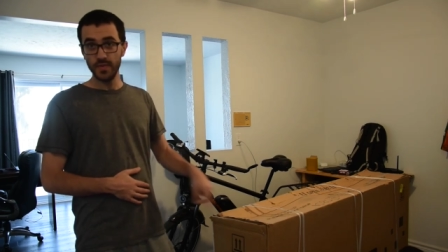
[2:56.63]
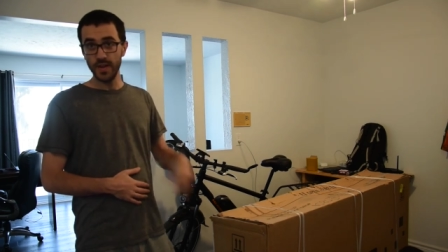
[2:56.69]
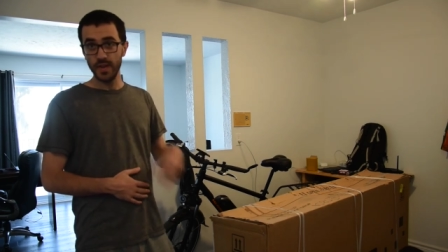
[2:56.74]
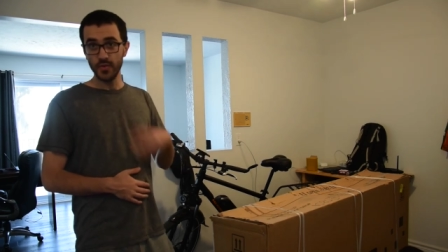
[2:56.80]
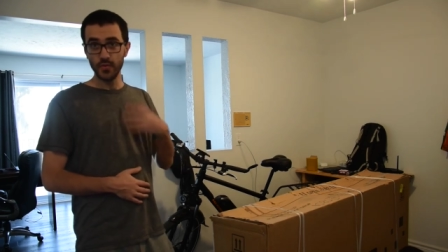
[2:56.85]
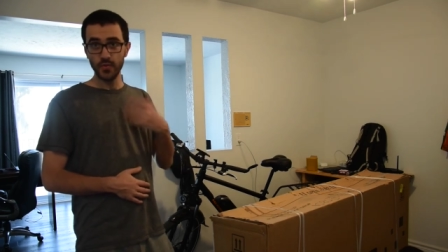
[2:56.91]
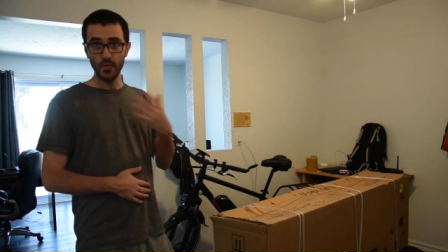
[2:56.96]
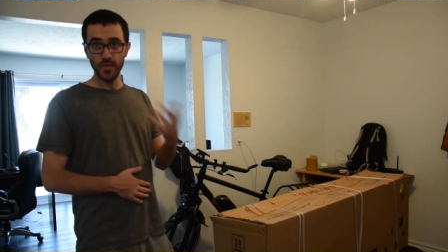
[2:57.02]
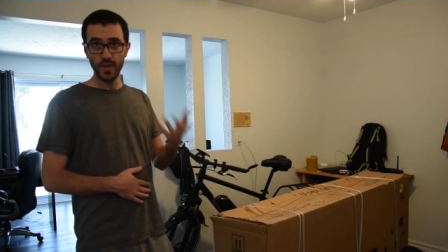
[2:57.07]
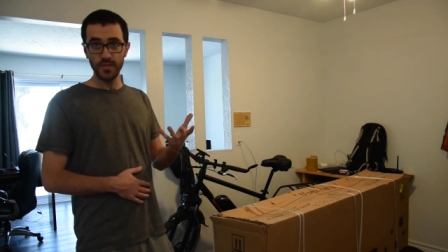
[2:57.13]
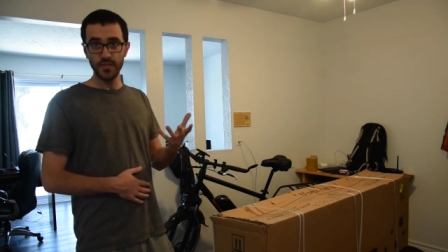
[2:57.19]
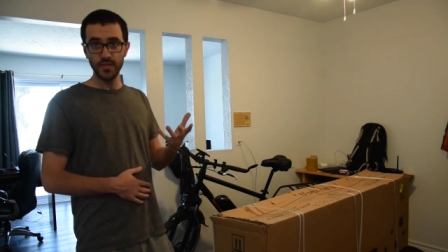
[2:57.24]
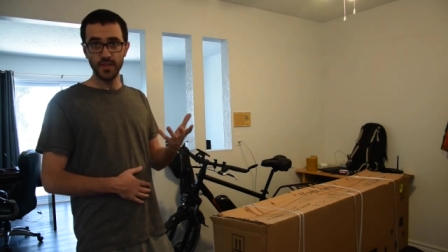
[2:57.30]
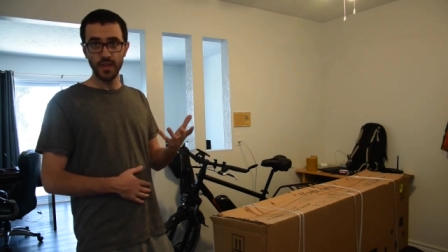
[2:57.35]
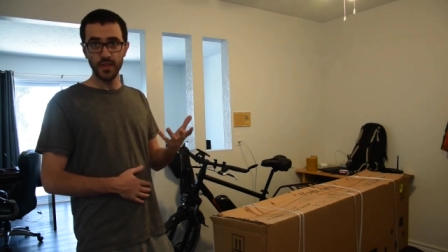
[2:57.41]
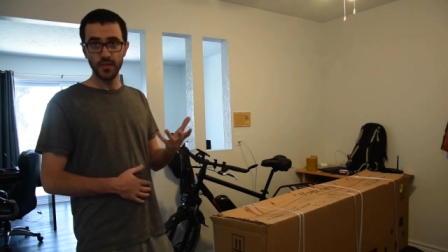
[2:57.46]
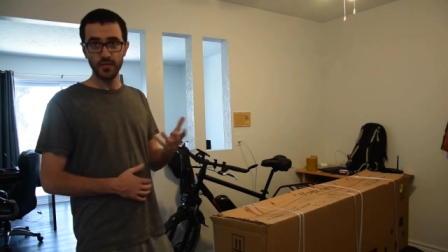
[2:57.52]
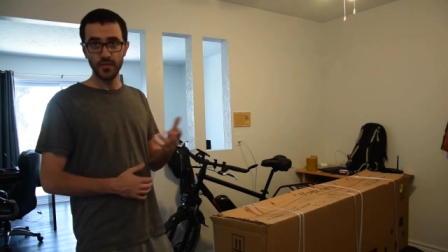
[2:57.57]
That, so that's
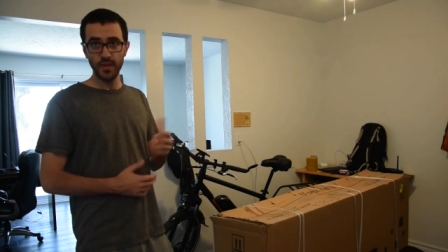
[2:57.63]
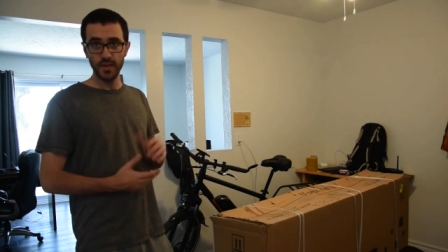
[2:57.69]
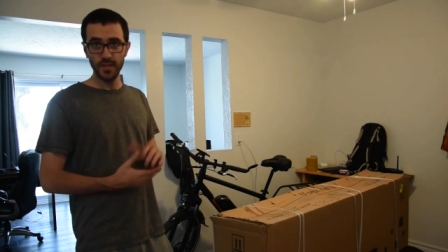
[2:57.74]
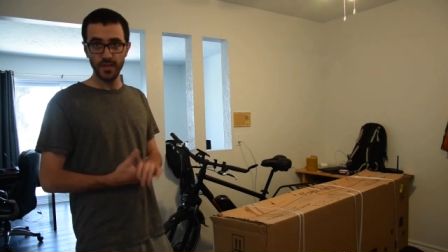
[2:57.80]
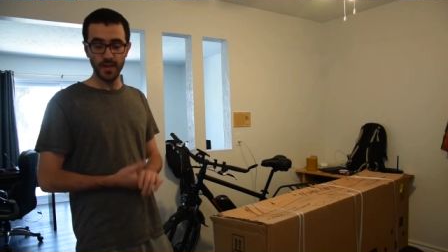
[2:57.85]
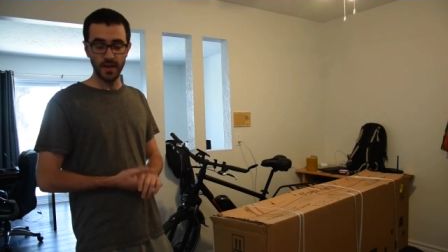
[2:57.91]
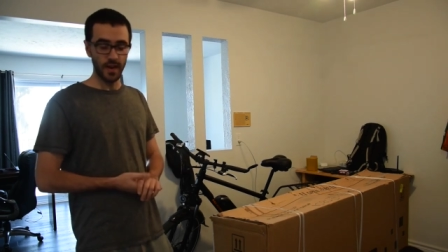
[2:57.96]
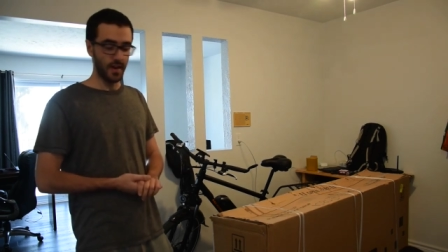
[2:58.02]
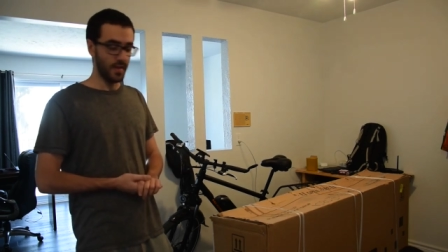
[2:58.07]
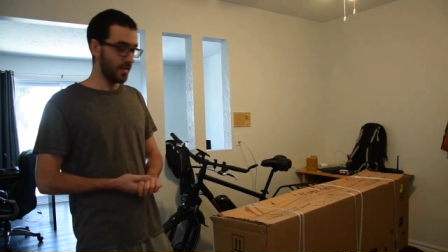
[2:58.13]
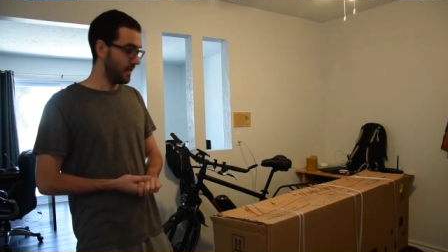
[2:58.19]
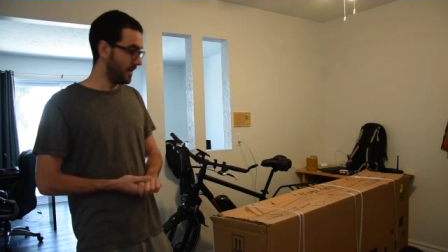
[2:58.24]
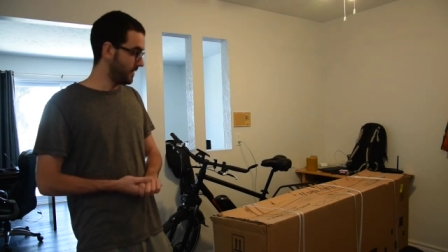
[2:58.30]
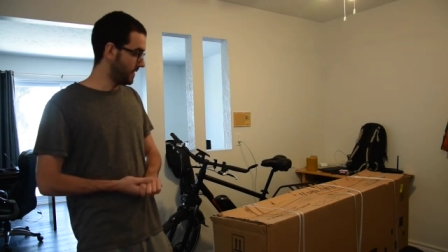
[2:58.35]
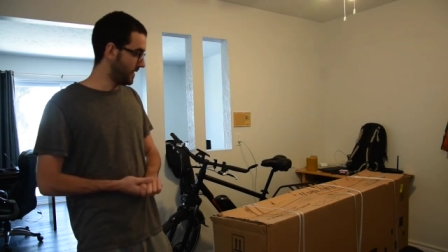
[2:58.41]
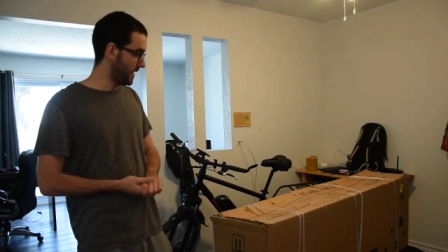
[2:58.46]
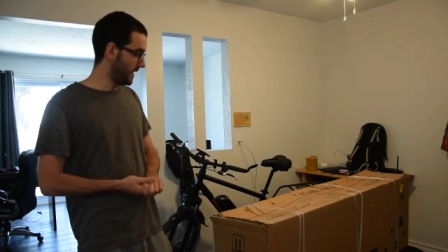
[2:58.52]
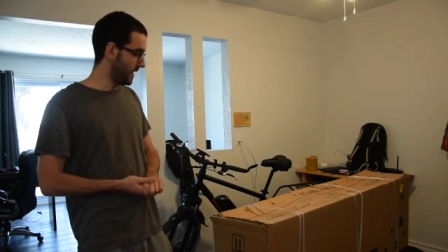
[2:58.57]
another thing that I
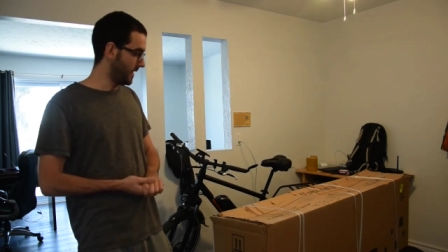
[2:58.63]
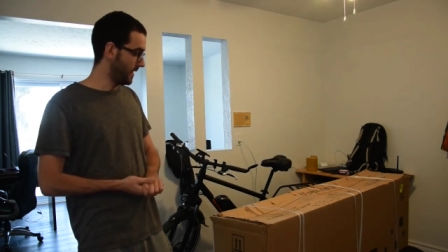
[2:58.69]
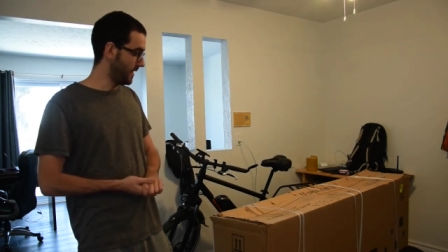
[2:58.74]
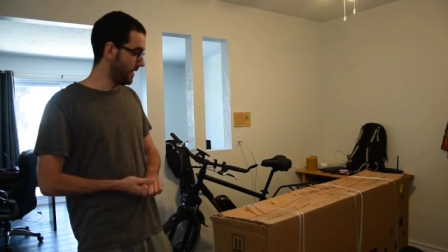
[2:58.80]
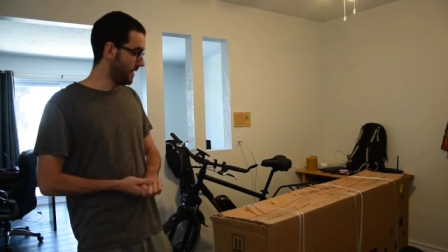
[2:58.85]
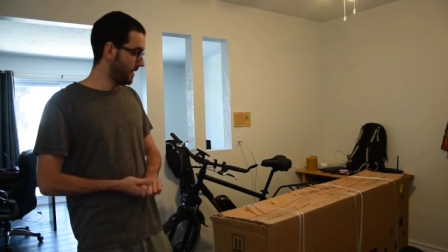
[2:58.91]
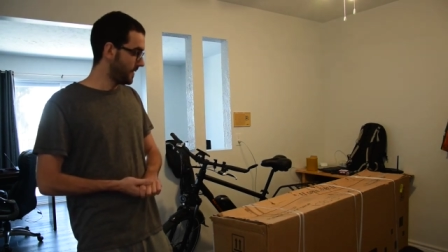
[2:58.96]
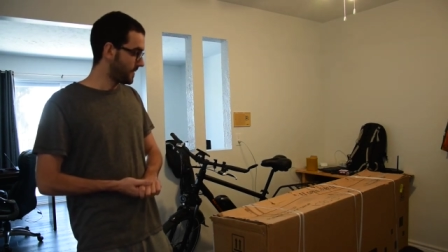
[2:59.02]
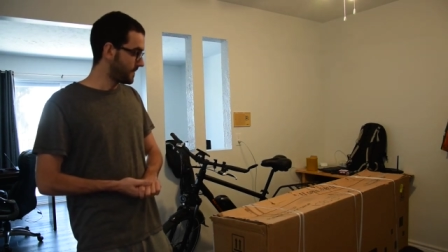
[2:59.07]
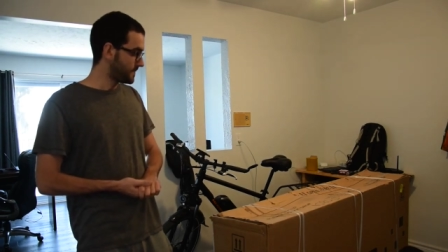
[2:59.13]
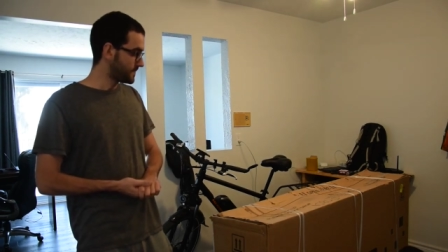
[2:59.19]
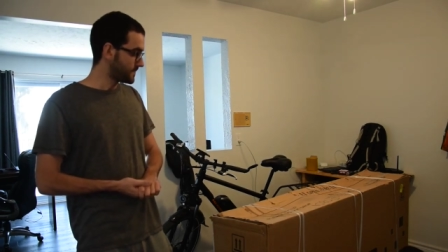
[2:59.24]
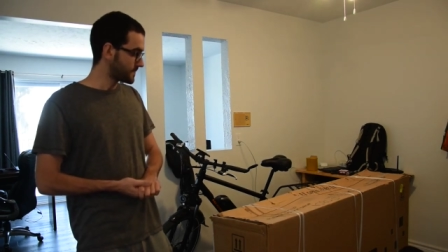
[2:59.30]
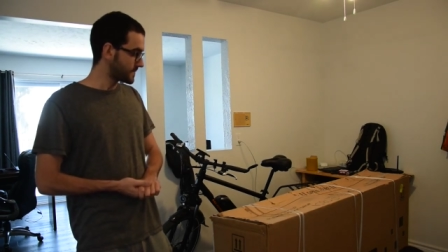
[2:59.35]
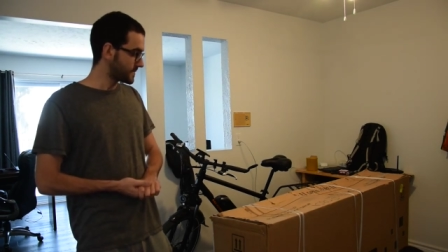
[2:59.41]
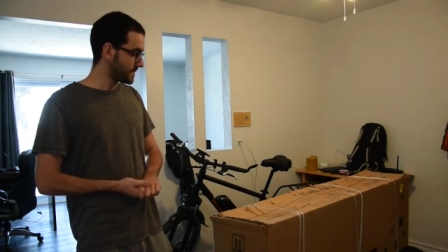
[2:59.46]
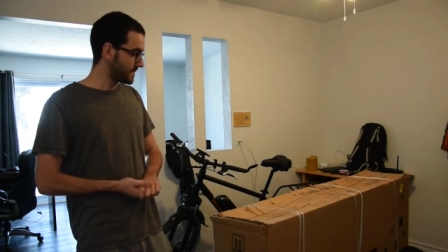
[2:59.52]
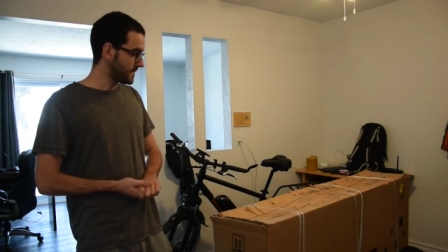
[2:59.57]
that
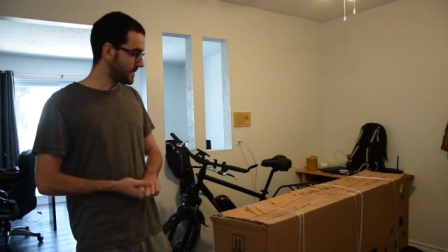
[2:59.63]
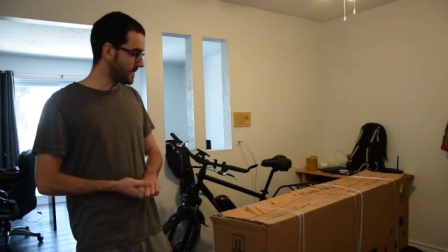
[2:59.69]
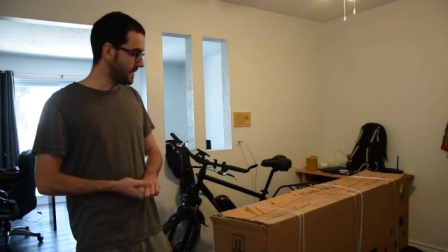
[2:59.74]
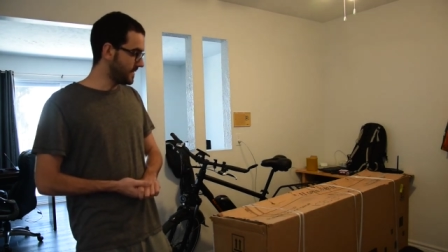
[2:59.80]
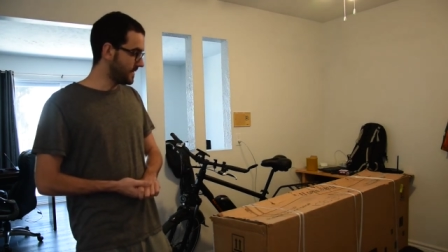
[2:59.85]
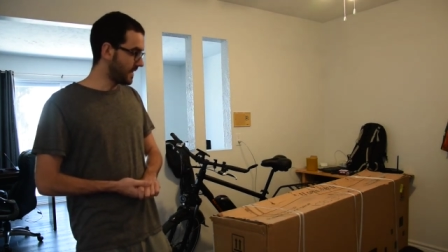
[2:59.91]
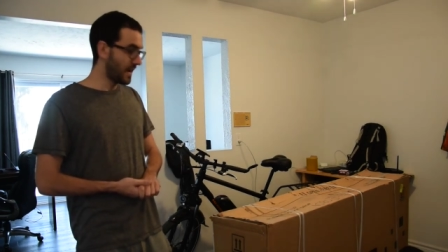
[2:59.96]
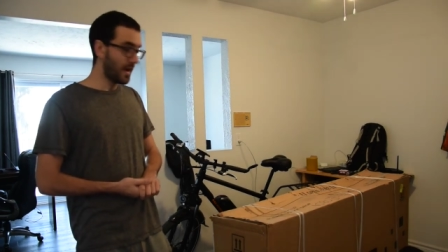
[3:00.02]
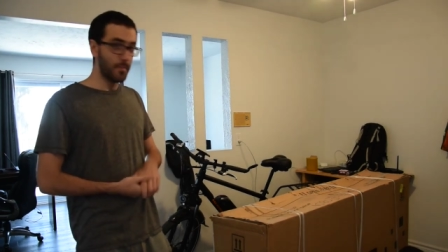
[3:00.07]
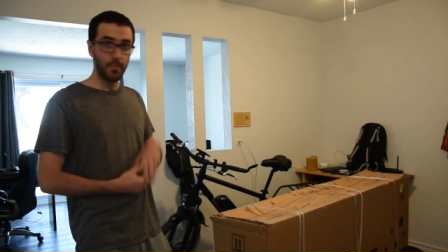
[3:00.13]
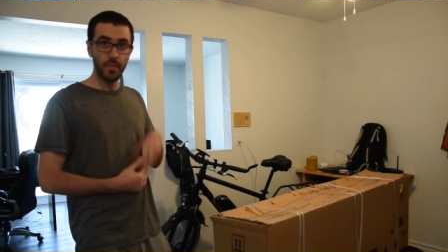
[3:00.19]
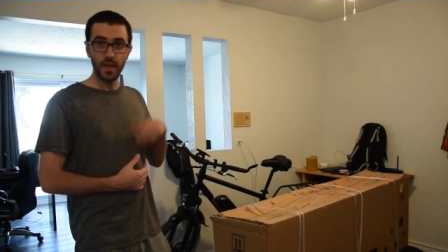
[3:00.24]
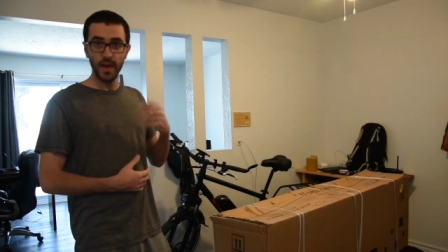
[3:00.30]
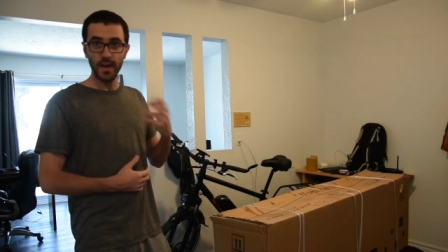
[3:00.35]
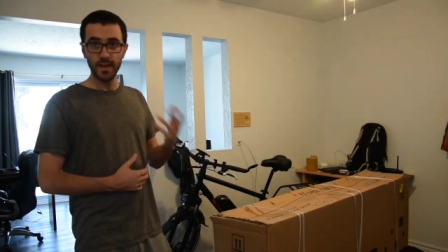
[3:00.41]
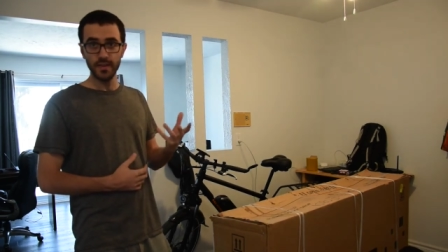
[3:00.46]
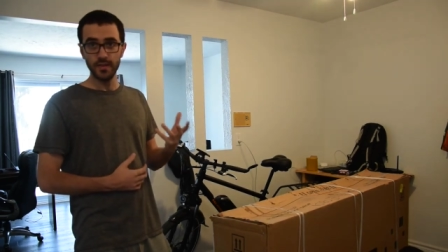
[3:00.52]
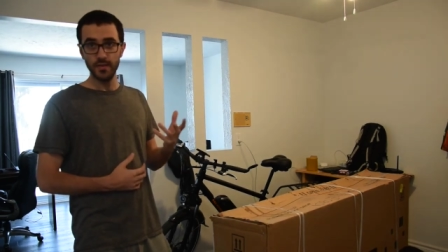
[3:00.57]
I that I'm
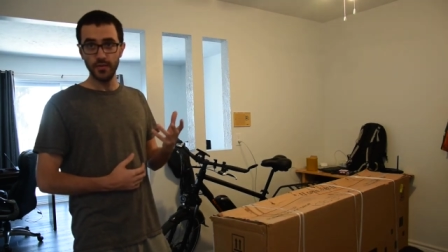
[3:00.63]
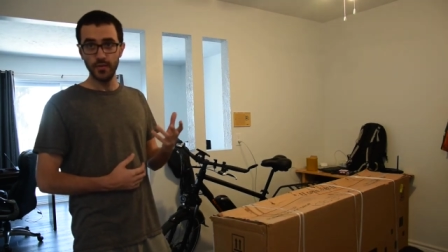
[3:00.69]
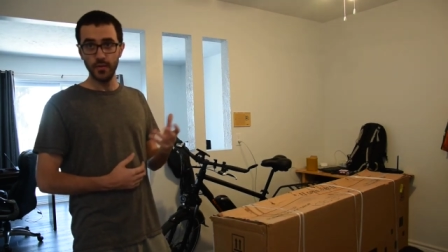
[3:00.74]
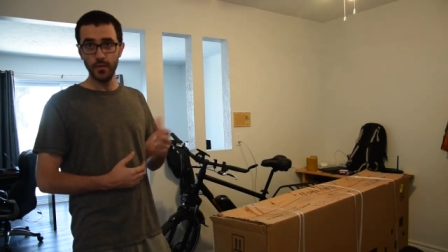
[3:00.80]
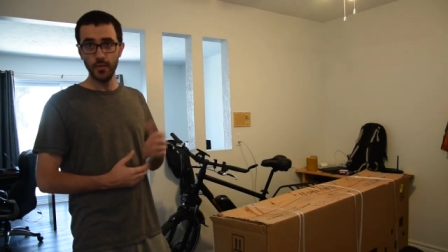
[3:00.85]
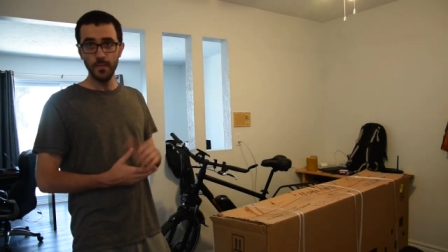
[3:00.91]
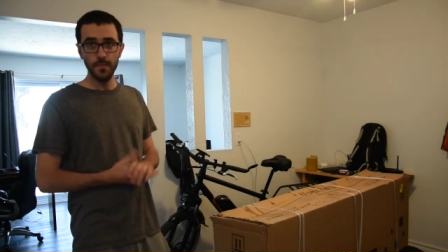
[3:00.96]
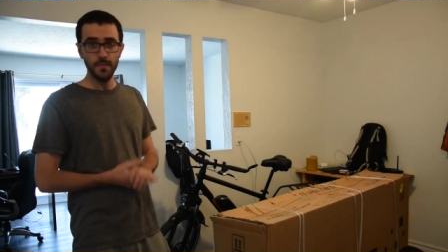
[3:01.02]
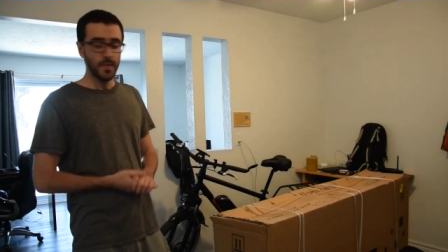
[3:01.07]
planning to do.